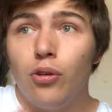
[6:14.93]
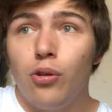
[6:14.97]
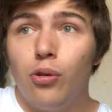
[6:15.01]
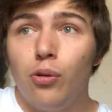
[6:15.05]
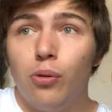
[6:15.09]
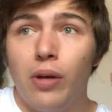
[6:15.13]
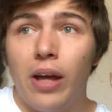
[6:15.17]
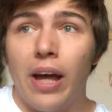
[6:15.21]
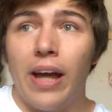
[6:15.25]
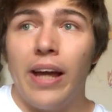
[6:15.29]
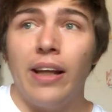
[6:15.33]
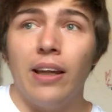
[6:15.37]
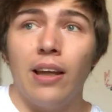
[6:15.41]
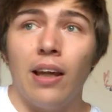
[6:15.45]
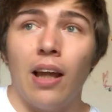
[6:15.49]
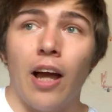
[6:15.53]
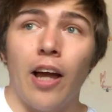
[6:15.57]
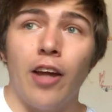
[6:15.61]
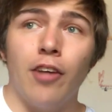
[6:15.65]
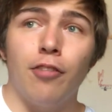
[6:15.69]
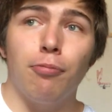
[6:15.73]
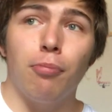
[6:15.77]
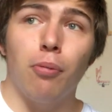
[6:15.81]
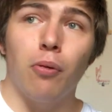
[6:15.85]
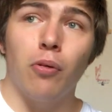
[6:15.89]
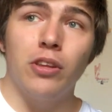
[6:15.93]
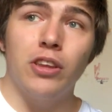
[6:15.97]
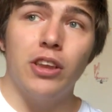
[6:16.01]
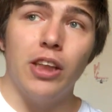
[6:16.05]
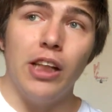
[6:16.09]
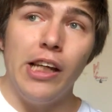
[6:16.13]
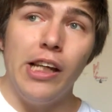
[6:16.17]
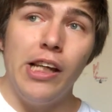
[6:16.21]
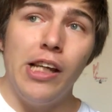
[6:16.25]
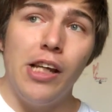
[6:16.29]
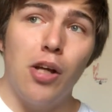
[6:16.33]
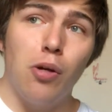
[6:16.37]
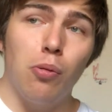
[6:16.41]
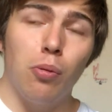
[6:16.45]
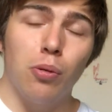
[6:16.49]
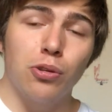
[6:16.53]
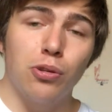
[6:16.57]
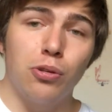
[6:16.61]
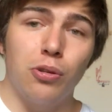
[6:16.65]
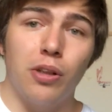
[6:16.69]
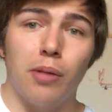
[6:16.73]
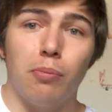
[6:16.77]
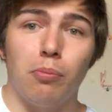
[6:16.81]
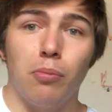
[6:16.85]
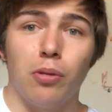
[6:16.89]
you gain life points equal
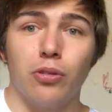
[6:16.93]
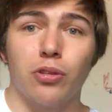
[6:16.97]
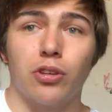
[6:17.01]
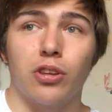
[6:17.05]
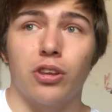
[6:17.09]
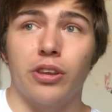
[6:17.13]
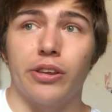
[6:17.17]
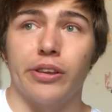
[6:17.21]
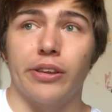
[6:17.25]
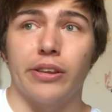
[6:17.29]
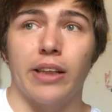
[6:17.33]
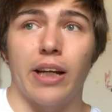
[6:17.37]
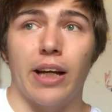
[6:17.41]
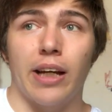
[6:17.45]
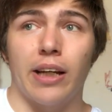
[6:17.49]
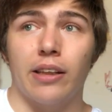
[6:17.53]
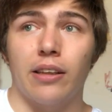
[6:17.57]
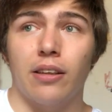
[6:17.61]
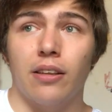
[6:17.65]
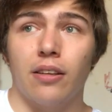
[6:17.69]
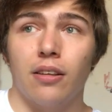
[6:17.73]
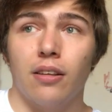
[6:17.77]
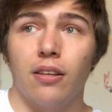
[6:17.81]
to that monster's attack.